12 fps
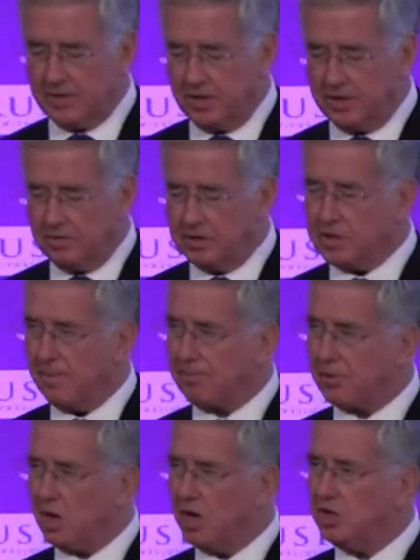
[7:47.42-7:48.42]
that there is a
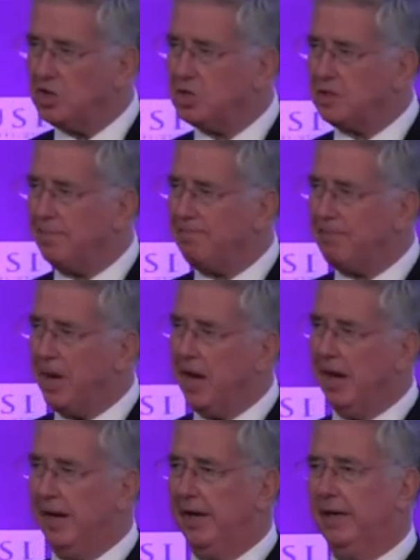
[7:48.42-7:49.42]
price to
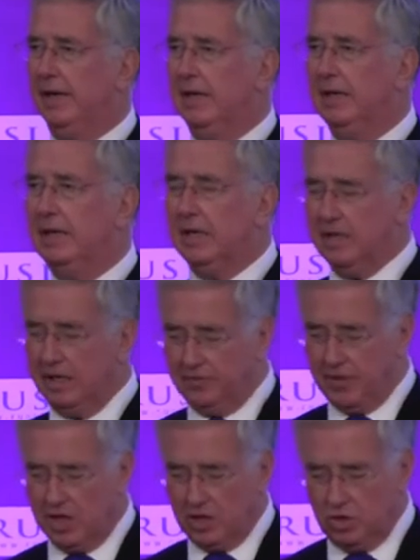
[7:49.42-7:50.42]
pay
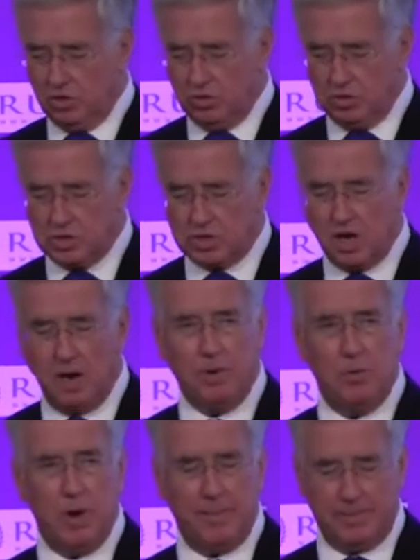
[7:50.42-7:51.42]
if they use
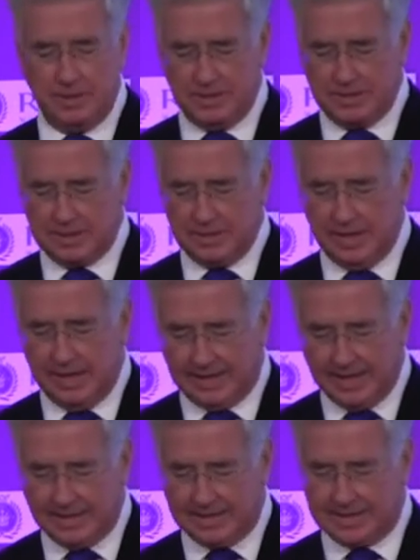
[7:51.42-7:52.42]
cyber weapons
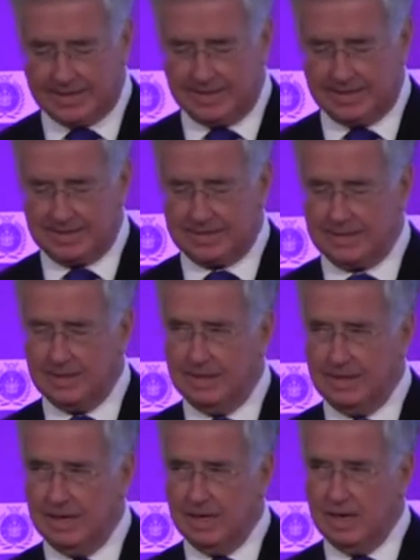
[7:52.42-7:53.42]
against us.
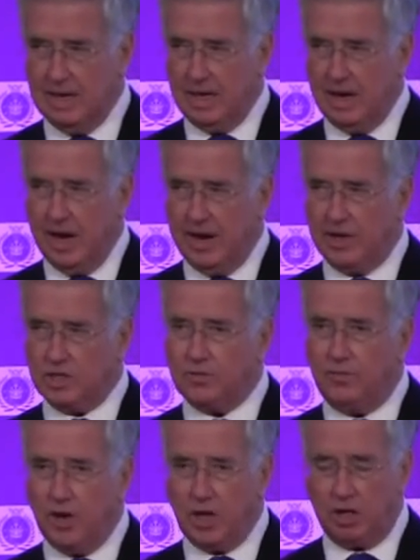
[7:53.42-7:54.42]
And it's
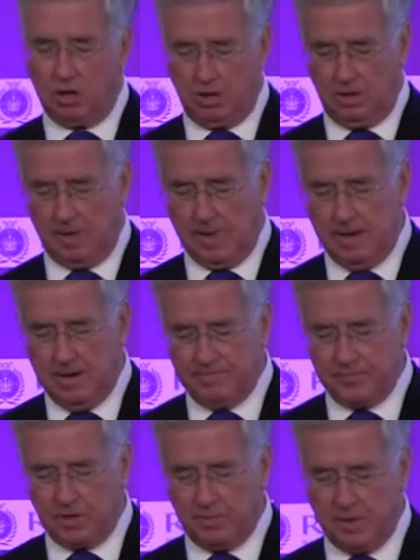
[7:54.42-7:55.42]
vital
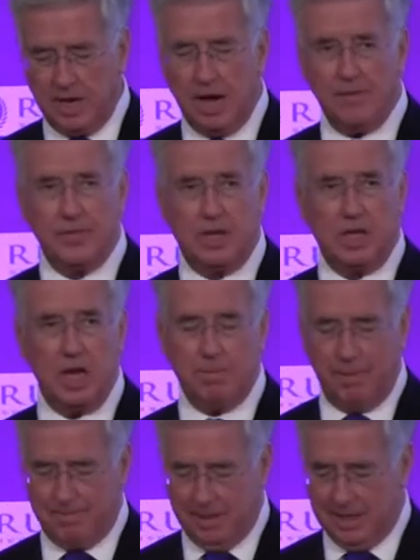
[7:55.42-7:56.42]
that we have the
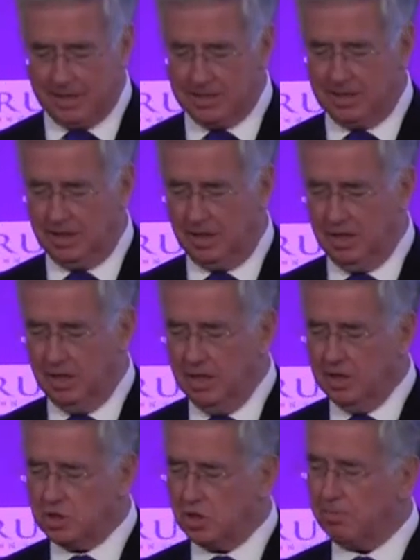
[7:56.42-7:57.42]
capability
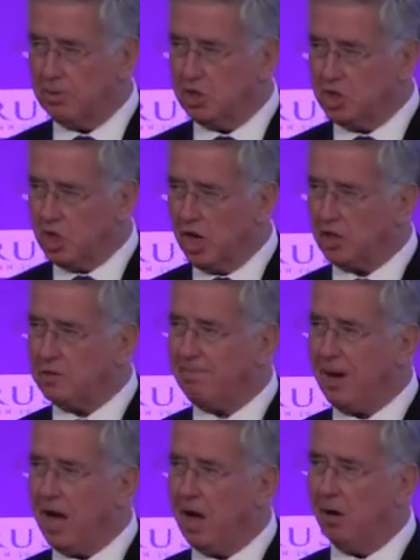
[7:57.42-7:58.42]
to project
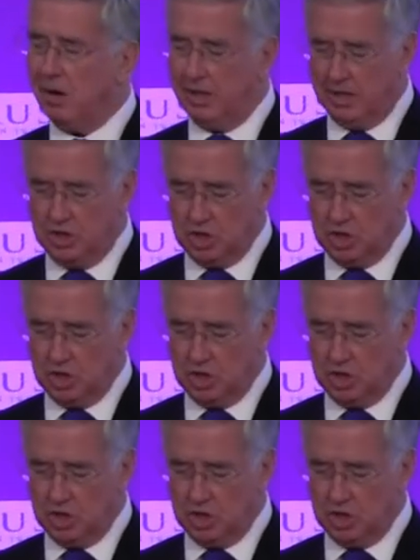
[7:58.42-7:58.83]
power in